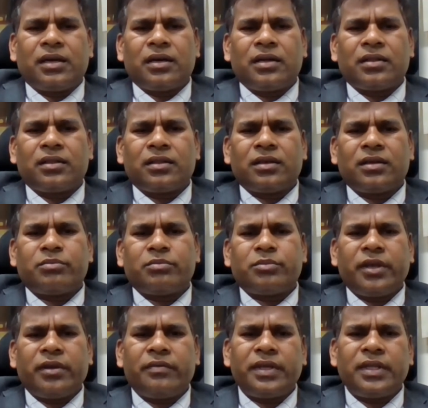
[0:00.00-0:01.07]

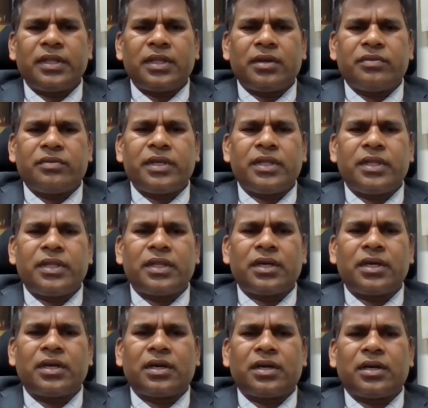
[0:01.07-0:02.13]
the behaving the way
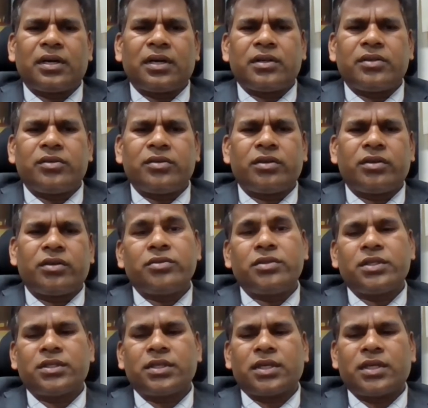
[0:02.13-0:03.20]
the your
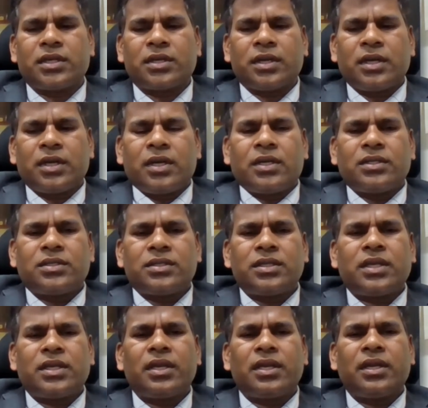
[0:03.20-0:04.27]
users are
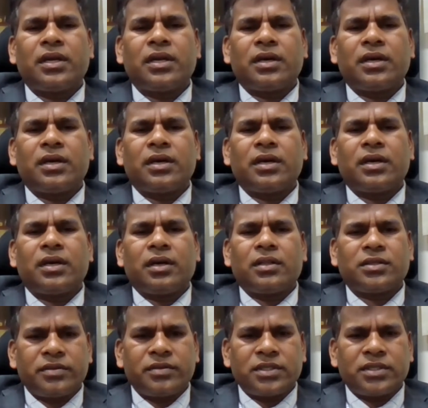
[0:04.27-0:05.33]
seeking
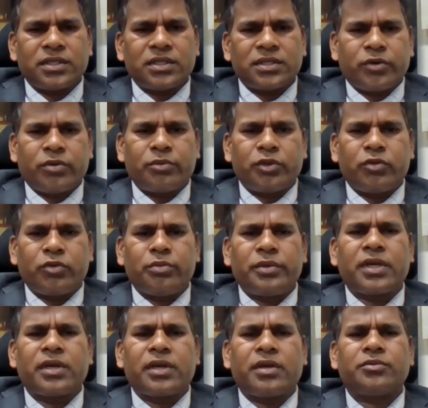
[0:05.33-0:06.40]
the services from
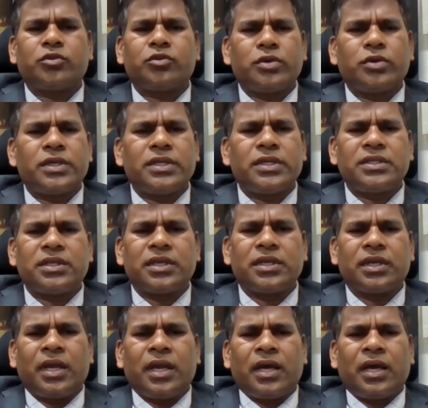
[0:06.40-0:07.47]
you becomes so
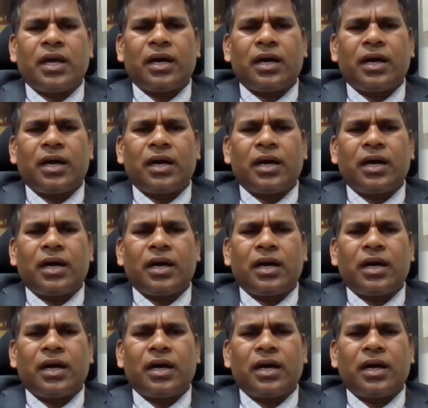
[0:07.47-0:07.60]
easy.